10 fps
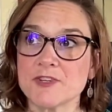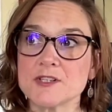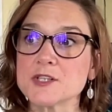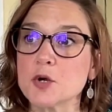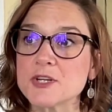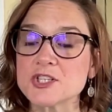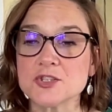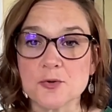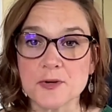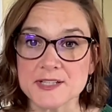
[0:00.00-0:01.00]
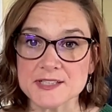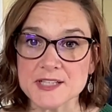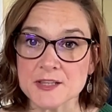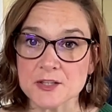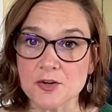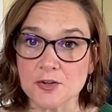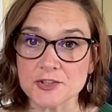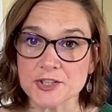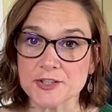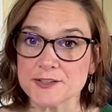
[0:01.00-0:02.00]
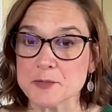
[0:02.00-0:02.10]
so much noise in the culture.